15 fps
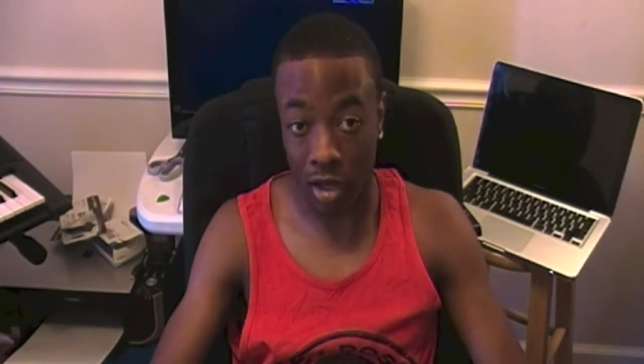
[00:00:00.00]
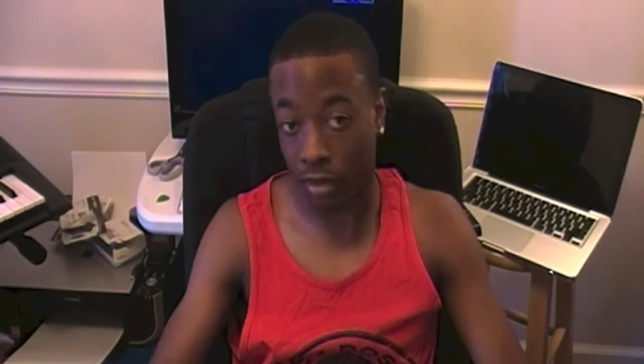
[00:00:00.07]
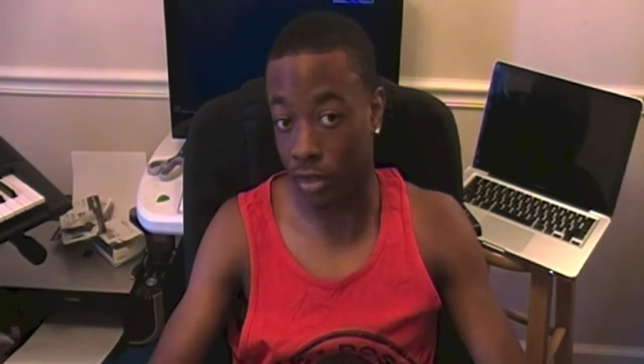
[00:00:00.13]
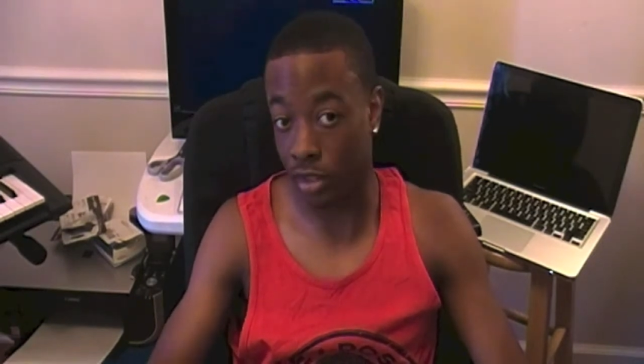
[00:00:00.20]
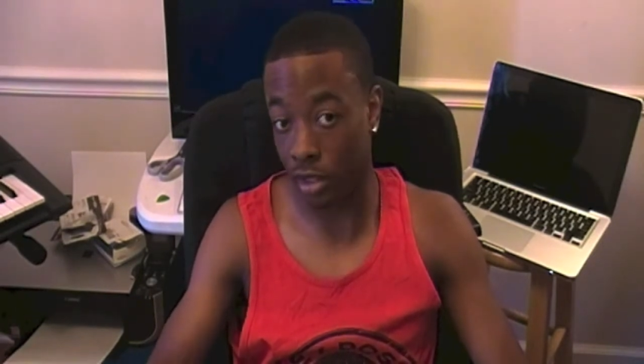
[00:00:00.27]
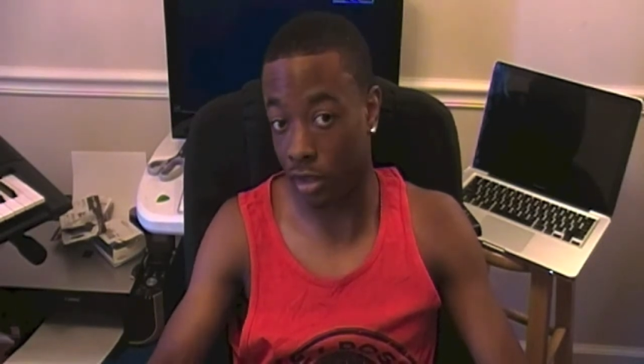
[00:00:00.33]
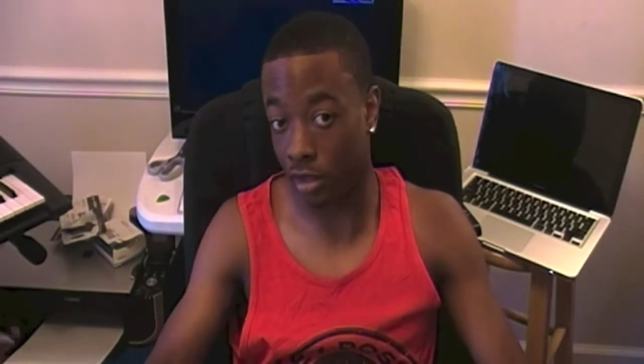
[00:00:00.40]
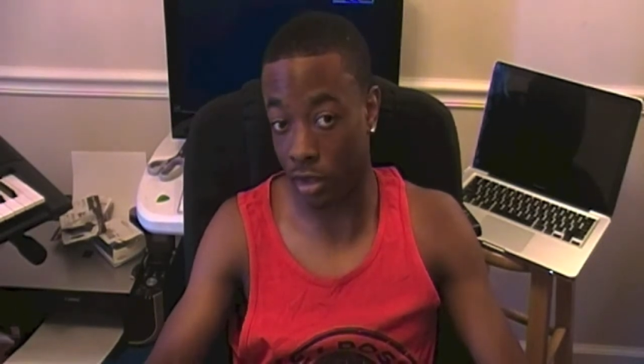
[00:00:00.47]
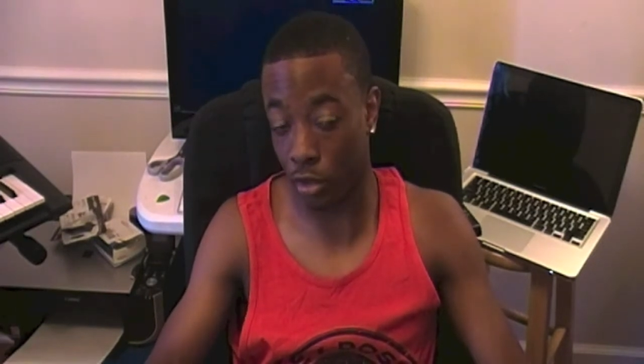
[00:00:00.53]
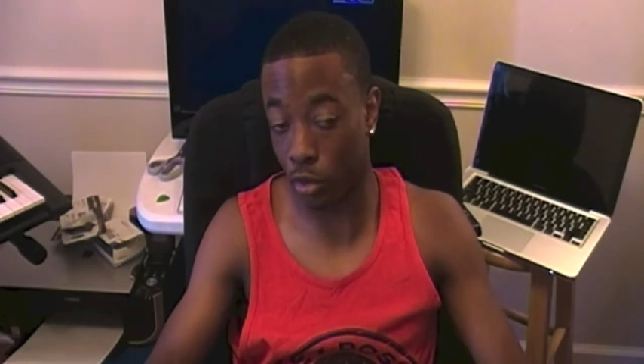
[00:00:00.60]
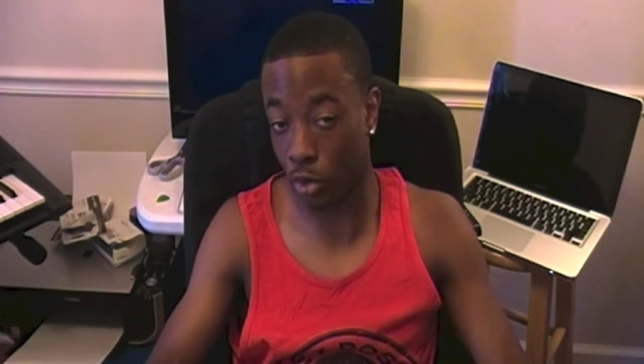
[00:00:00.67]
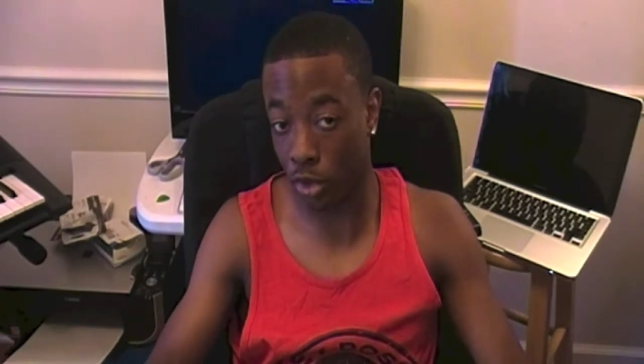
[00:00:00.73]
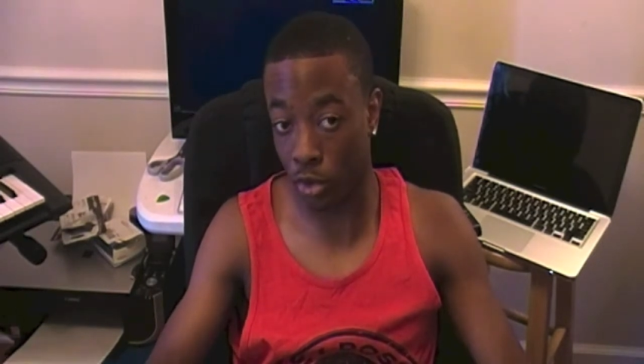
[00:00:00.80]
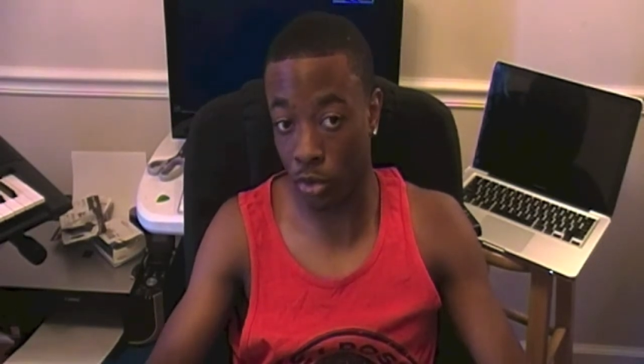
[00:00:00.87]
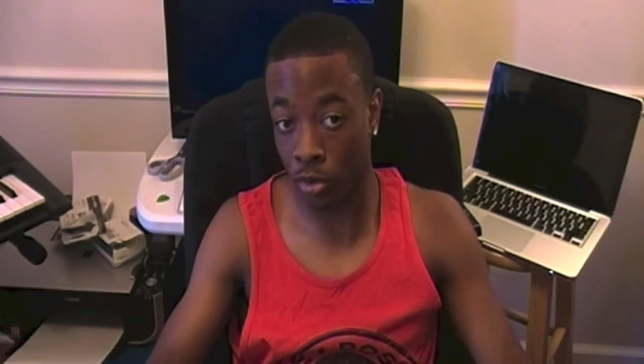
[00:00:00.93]
I'll dig the
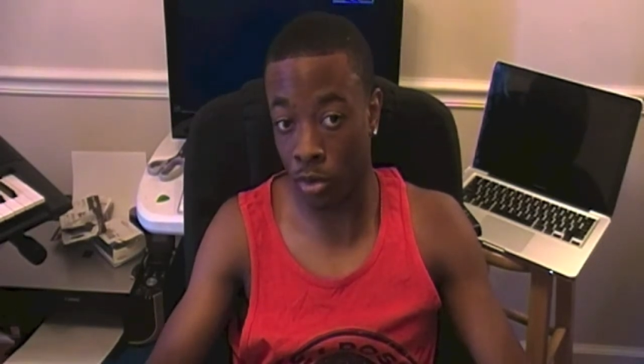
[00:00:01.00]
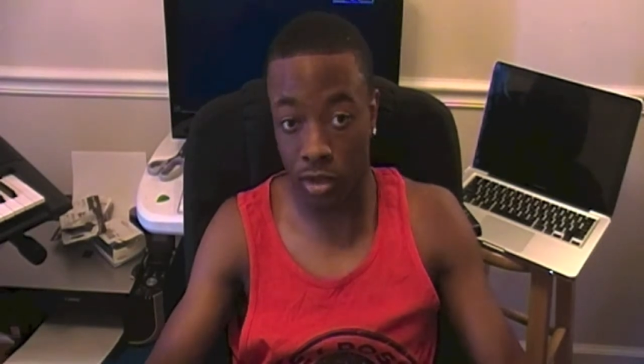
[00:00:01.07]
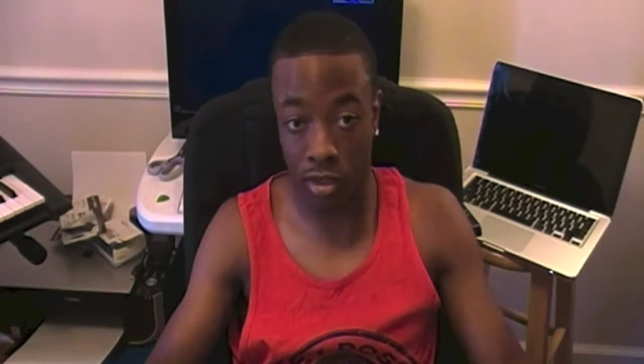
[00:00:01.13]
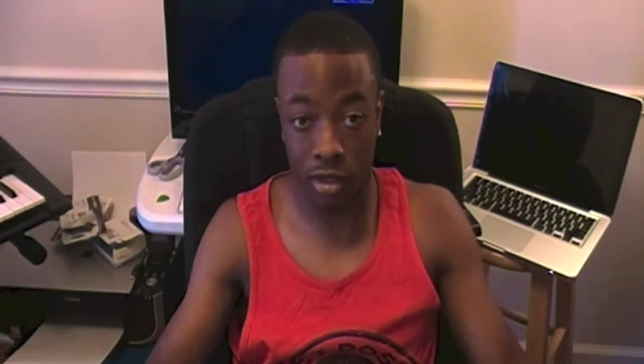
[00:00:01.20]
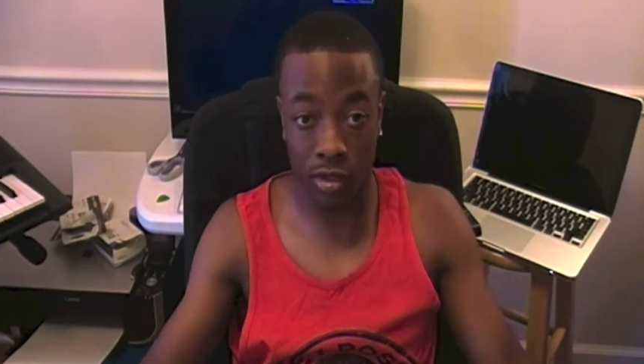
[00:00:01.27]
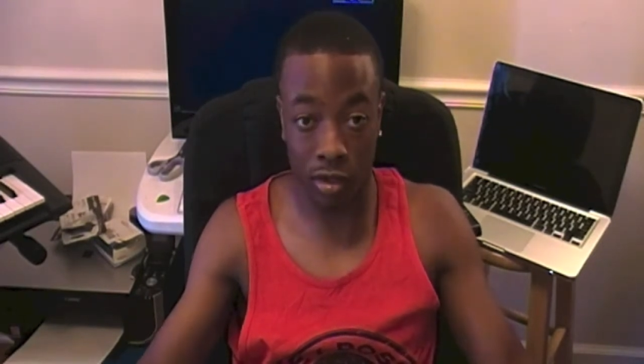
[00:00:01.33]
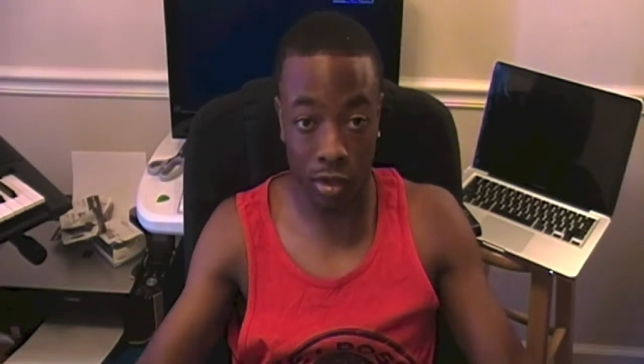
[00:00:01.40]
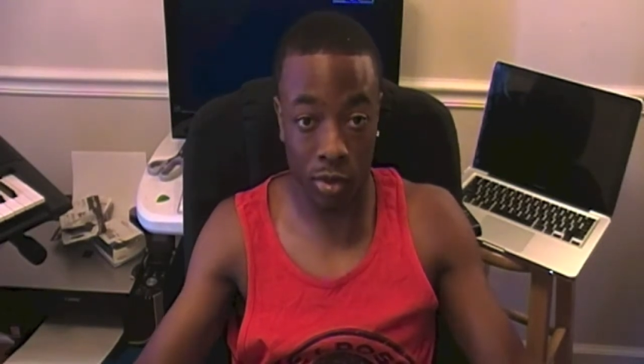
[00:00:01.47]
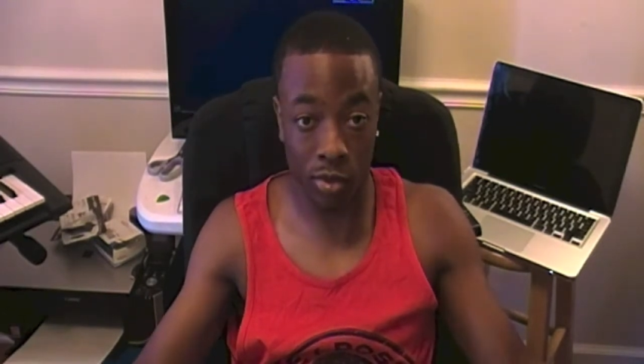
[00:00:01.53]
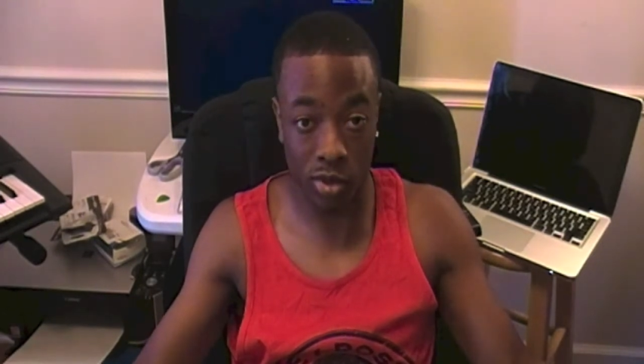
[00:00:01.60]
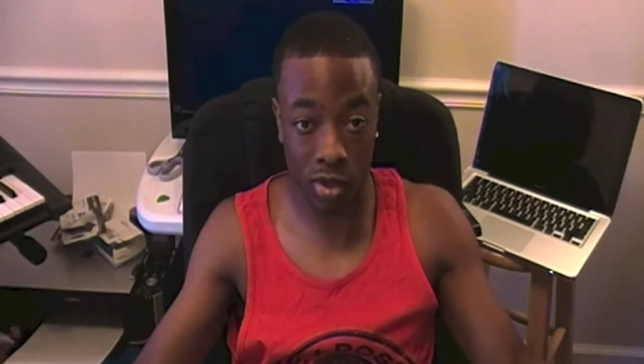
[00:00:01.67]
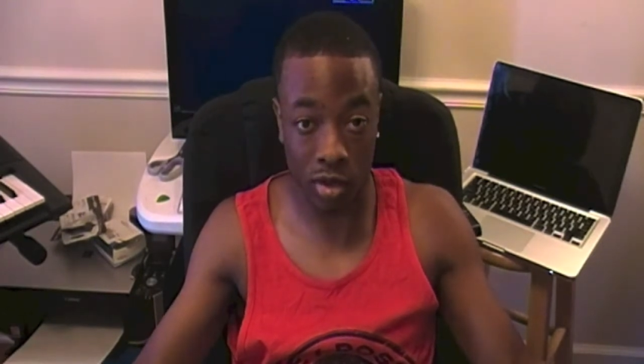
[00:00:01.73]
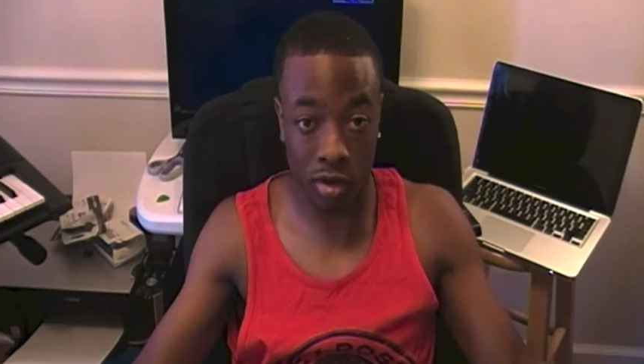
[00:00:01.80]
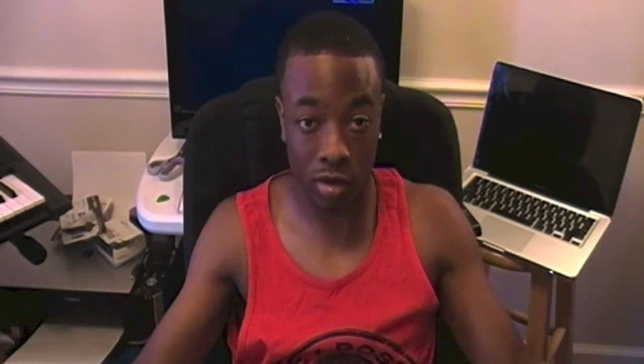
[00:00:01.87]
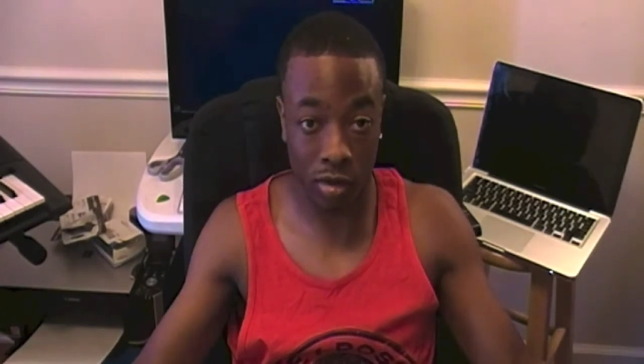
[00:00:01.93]
new do. I dig the new
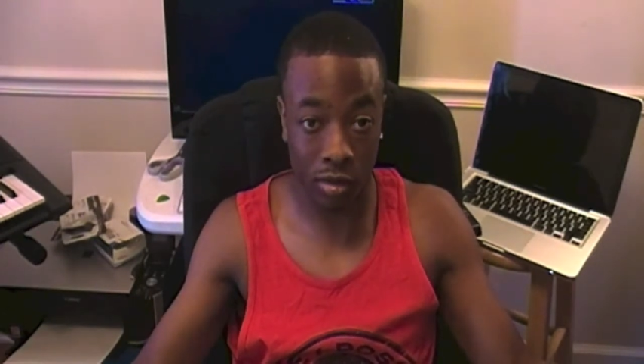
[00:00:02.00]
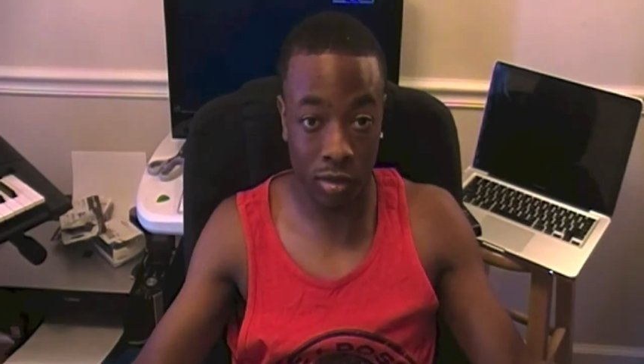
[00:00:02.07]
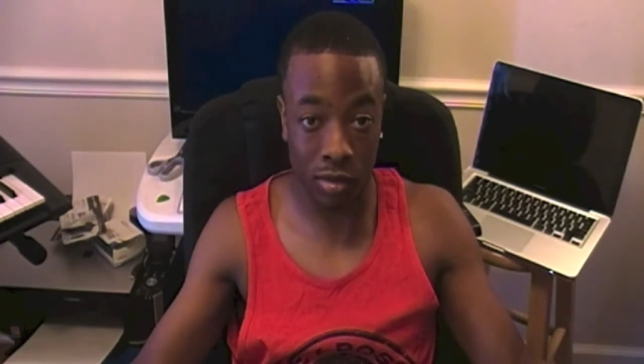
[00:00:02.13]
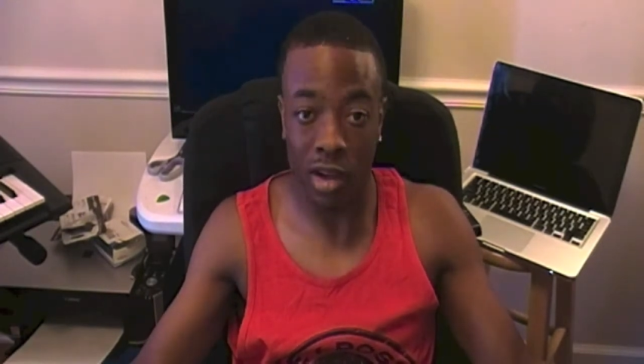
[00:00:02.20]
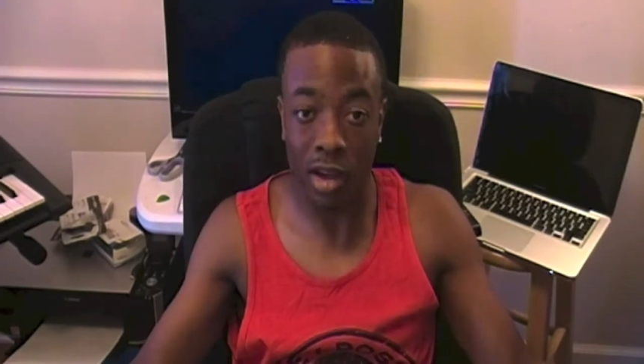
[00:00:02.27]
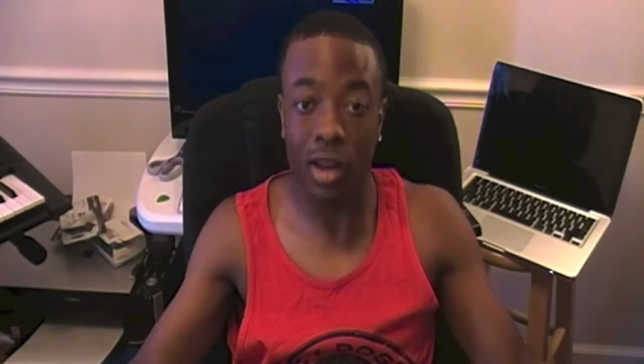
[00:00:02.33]
song.